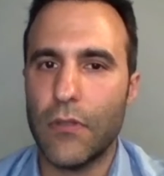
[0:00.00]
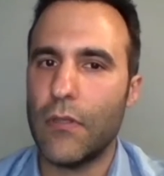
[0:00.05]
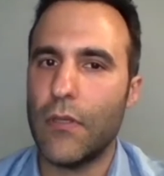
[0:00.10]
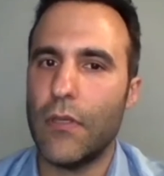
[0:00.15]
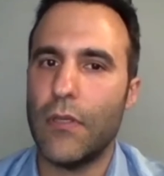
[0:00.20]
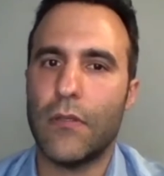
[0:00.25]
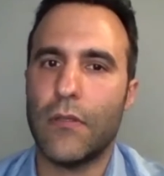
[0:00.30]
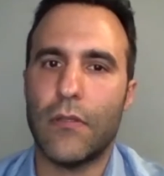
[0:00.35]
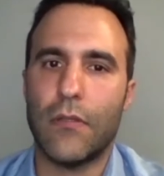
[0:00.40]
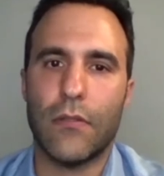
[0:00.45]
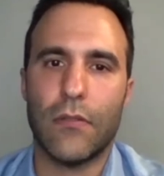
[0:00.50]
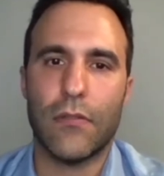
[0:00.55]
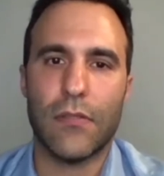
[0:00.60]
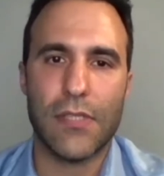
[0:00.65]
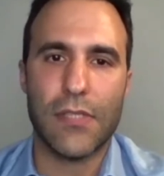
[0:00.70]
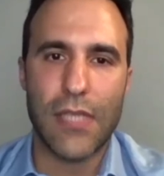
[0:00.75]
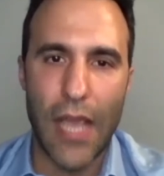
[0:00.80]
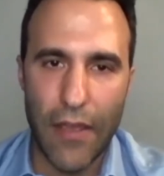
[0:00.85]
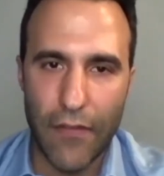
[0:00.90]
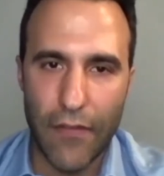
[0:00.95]
It
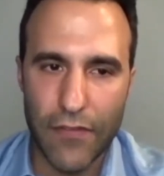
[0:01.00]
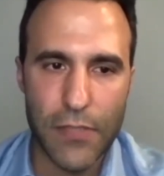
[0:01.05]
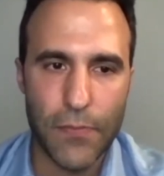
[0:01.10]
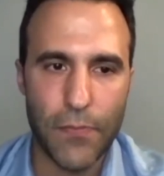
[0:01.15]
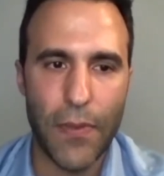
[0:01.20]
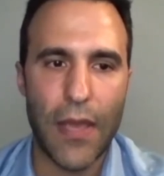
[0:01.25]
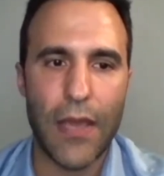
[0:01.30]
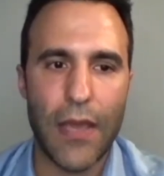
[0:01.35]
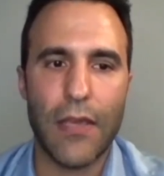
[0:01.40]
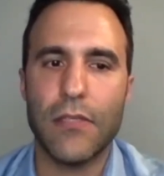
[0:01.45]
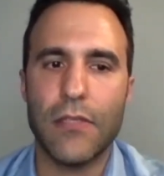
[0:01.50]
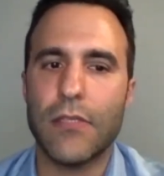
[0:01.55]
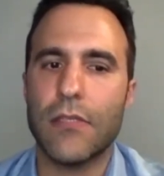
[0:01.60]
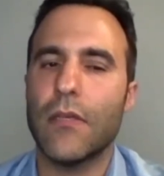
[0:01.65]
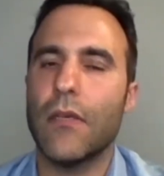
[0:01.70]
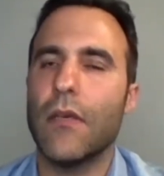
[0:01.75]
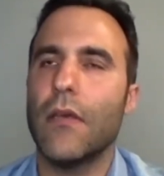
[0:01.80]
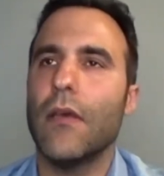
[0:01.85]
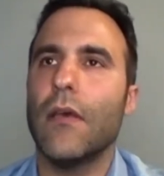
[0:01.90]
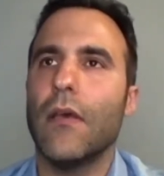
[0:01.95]
saves space.
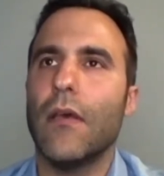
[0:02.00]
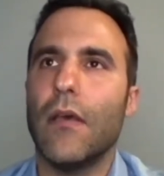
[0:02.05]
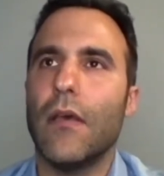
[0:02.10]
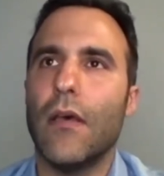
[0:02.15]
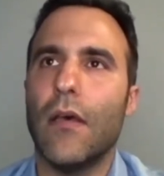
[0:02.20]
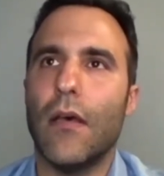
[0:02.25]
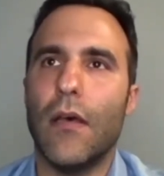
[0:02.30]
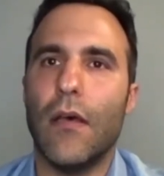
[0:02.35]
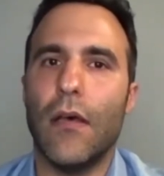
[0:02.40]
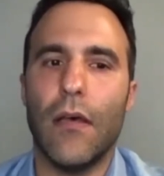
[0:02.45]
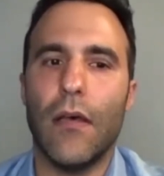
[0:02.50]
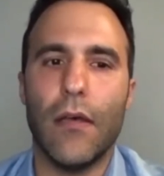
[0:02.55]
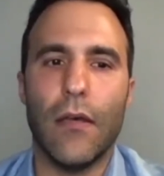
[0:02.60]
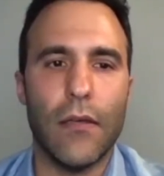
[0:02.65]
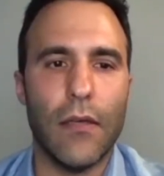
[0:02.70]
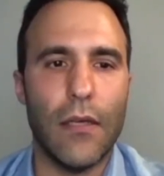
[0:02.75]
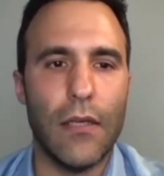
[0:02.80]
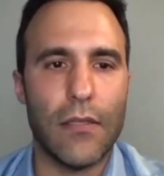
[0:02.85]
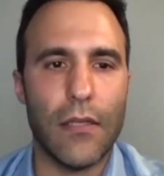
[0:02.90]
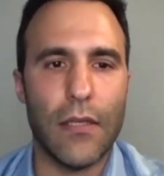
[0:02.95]

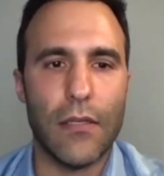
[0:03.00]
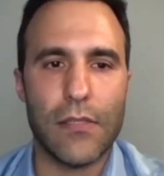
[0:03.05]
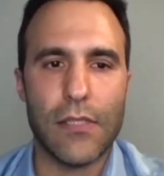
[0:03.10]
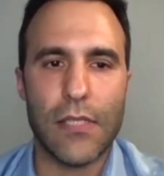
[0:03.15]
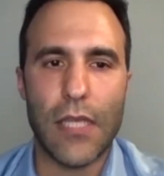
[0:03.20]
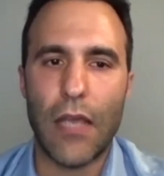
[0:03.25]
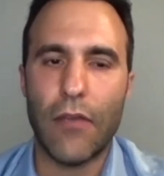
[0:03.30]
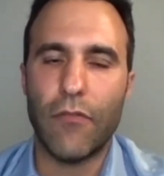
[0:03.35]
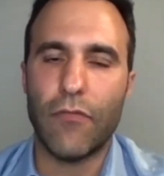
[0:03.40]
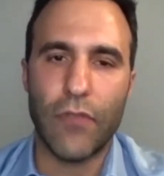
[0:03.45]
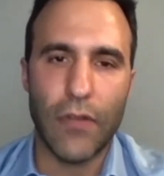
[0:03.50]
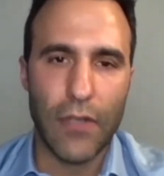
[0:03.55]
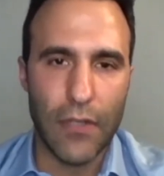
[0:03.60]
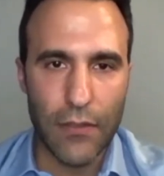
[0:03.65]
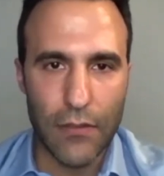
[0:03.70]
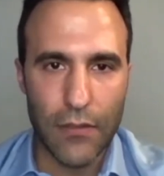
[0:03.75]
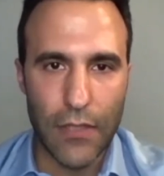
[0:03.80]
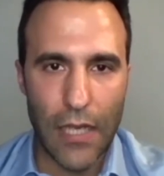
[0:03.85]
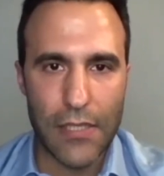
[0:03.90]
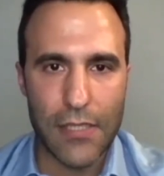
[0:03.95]
It saves
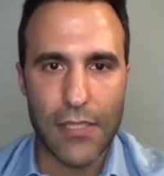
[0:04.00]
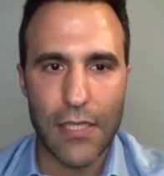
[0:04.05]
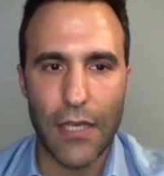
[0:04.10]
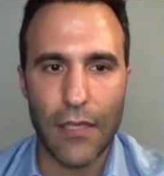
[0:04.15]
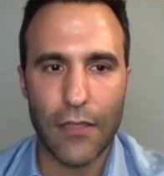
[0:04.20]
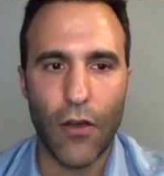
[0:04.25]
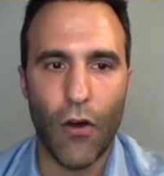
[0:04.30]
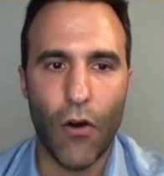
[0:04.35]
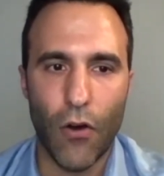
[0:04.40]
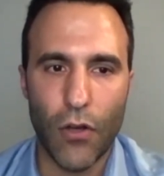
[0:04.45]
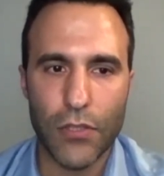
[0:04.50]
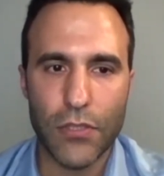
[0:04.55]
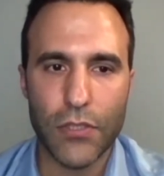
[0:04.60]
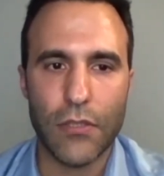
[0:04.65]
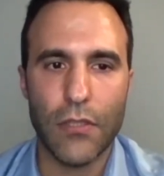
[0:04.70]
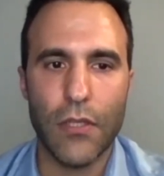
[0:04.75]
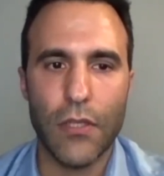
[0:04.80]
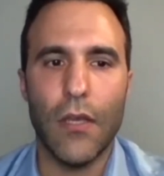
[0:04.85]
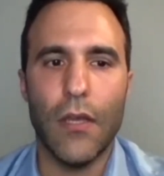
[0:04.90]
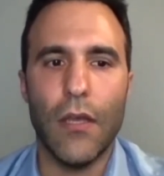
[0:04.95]
real estate cost,
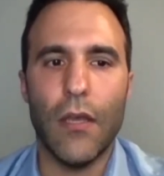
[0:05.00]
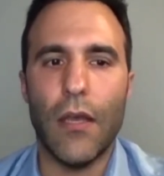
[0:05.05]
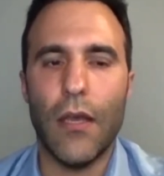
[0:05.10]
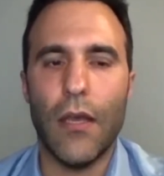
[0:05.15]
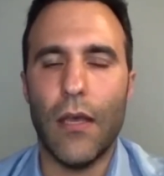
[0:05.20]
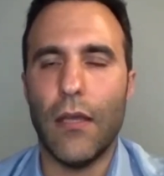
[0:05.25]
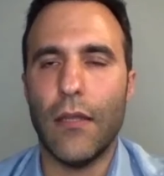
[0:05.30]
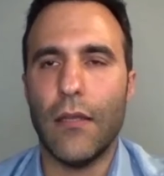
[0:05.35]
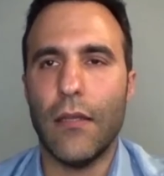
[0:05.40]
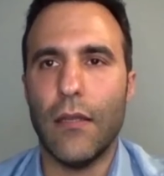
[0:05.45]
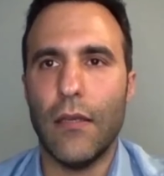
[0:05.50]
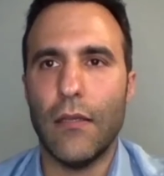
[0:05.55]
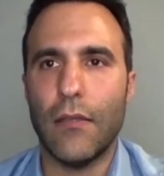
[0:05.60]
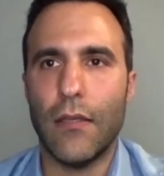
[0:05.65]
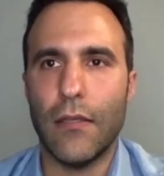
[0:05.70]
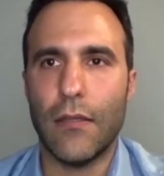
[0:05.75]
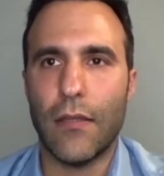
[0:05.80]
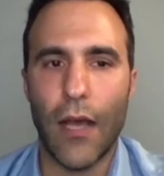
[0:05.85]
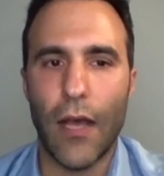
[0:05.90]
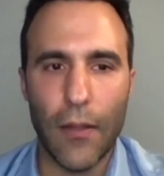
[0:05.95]
and
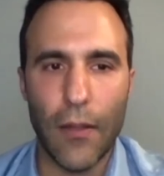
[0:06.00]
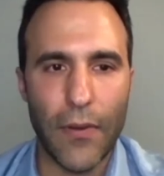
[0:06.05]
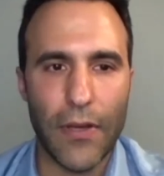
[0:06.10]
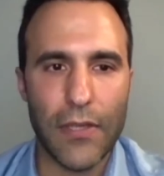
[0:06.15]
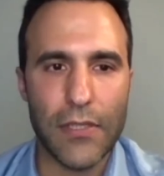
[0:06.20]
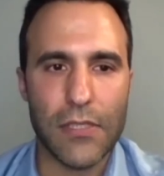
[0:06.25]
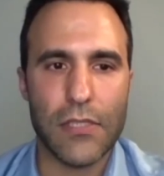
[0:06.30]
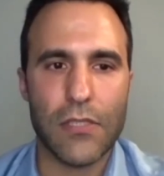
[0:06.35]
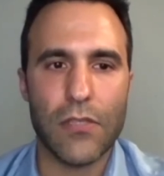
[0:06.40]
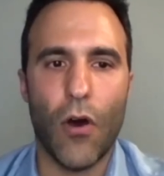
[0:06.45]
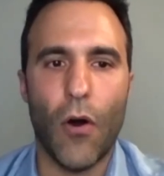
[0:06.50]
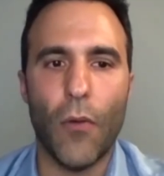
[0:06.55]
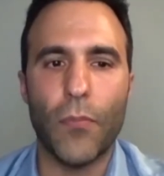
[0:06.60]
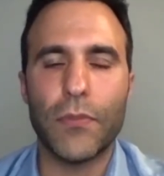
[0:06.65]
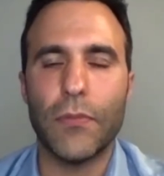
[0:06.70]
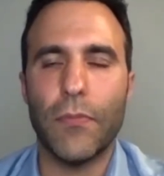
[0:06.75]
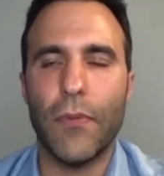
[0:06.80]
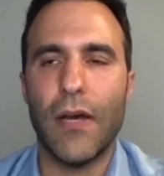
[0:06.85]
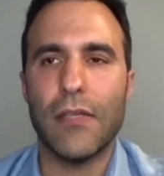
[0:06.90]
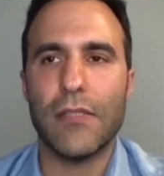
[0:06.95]
it helps us
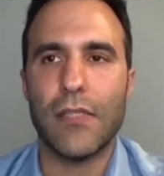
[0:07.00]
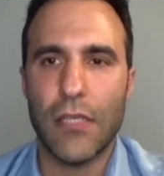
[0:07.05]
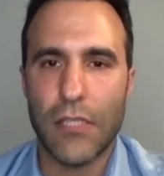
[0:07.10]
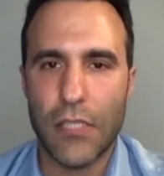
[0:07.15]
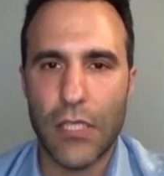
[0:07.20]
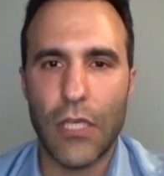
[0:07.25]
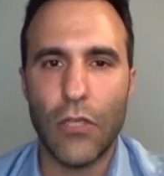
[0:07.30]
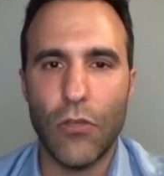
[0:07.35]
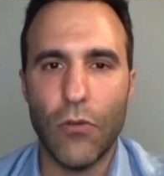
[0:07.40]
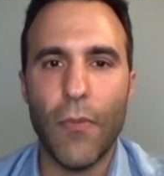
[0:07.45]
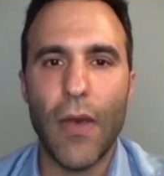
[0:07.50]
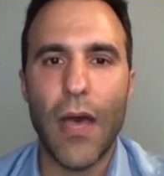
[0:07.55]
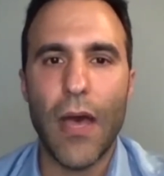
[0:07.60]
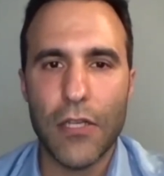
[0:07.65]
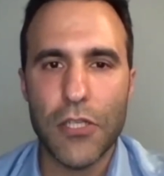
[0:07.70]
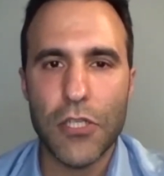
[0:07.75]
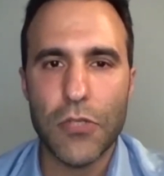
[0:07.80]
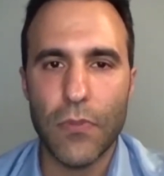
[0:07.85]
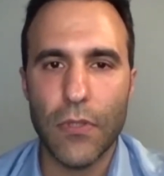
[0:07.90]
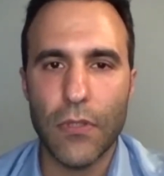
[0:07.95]
optimize SKU
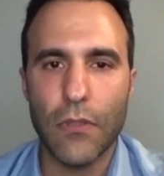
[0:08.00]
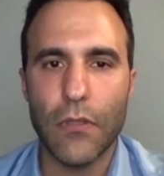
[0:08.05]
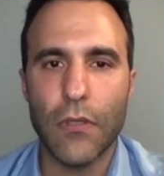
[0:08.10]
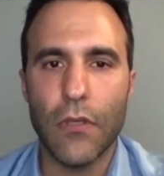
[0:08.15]
management.